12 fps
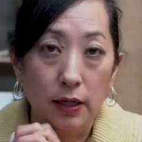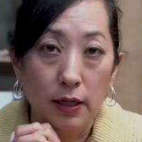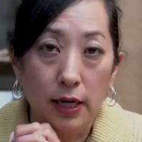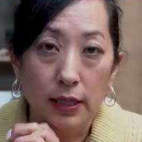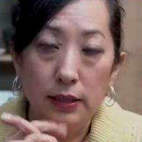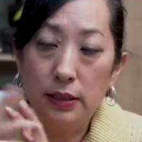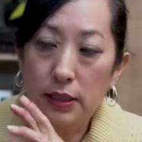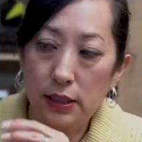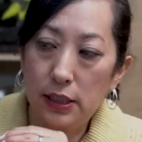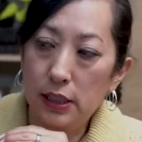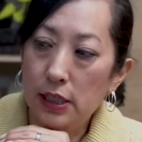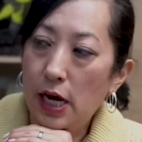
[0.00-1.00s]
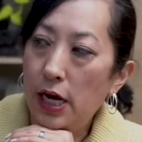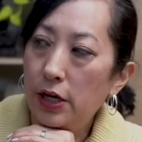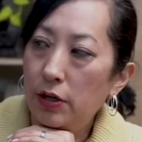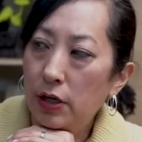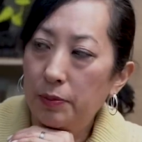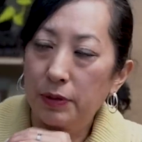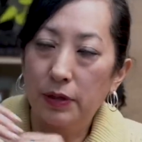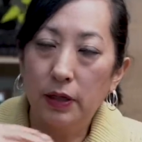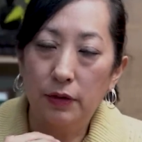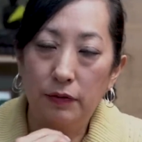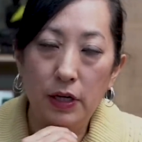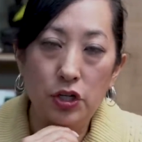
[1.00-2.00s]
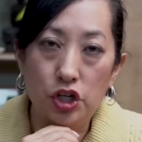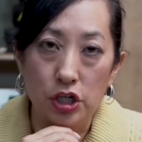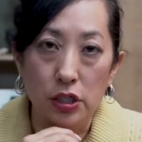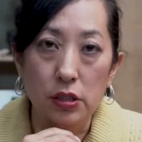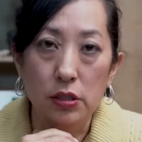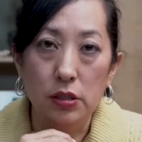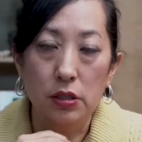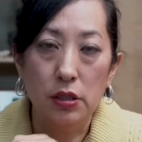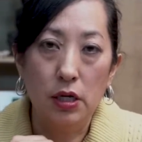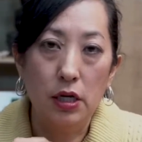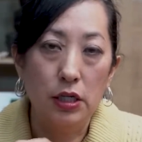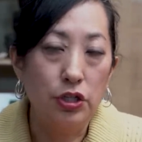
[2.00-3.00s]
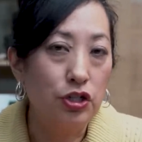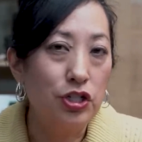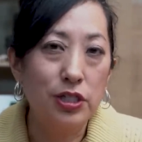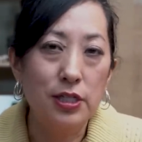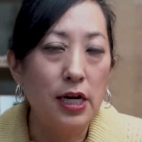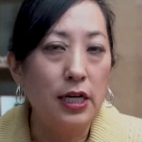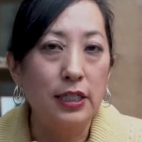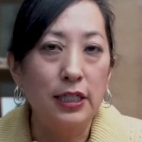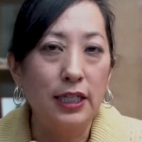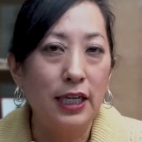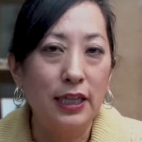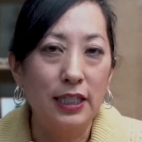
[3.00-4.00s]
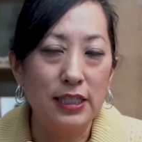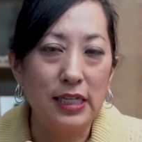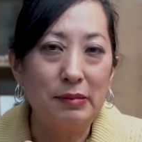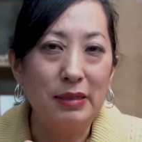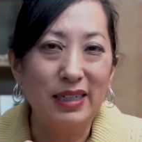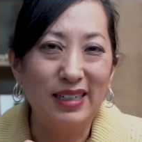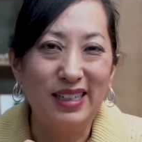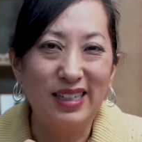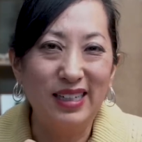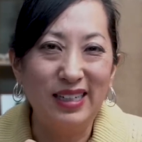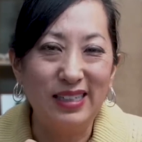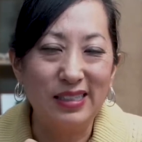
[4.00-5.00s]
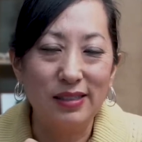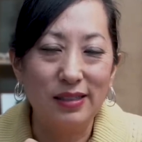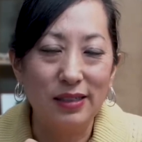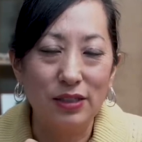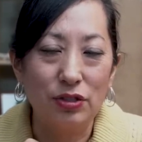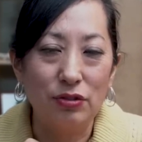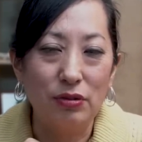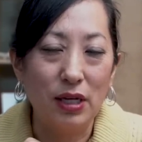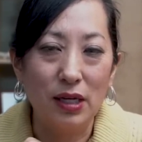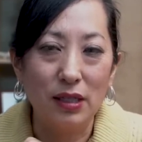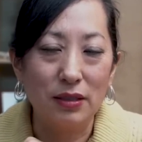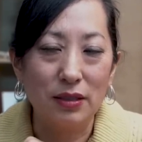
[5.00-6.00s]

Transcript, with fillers: And then, since it's higher up in elevation, uh, you're just not going to get the same kind of heat that you get,